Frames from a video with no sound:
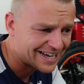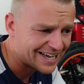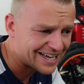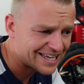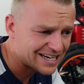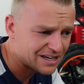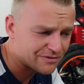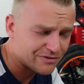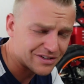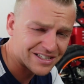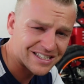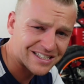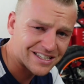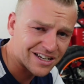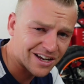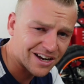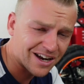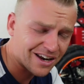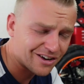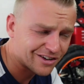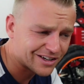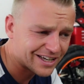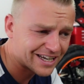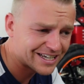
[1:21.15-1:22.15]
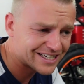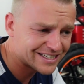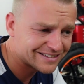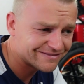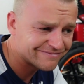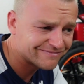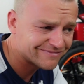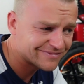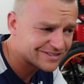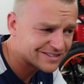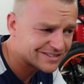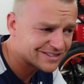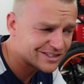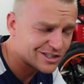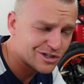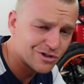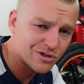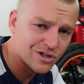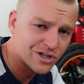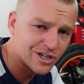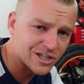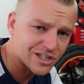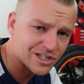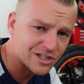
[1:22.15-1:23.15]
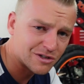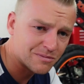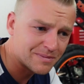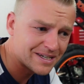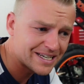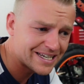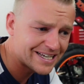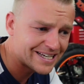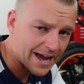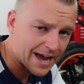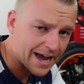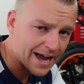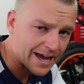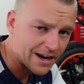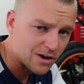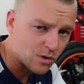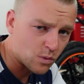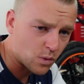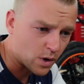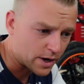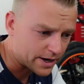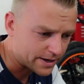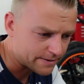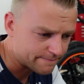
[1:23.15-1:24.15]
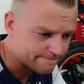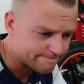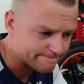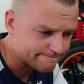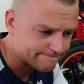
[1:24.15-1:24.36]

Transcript: And if it's not looking too good to me, I don't want it.